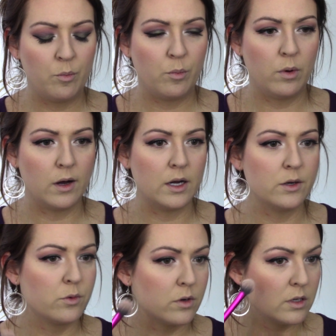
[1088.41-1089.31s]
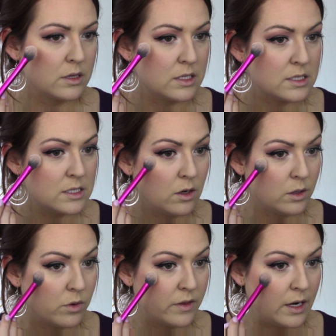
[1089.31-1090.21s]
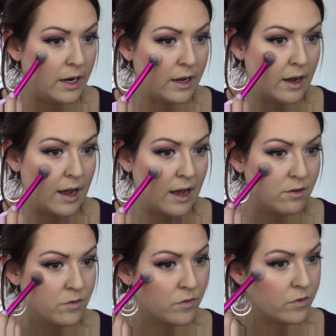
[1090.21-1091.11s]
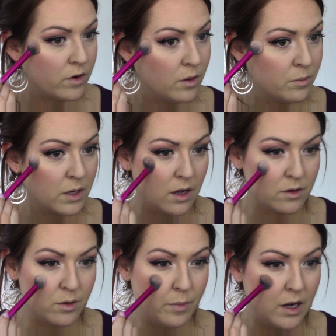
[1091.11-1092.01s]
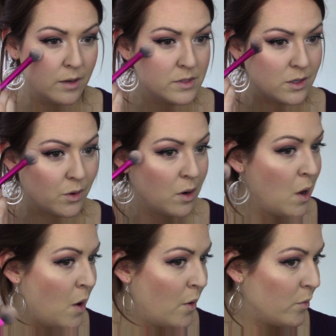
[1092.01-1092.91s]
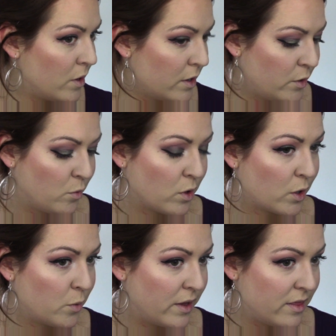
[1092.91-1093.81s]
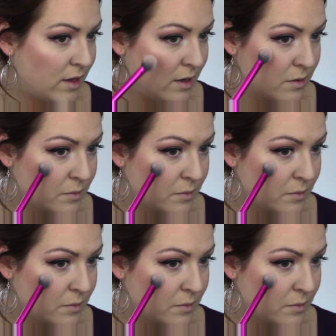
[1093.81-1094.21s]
but this is the only one that I have from Colourpop, so we're gonna work with it.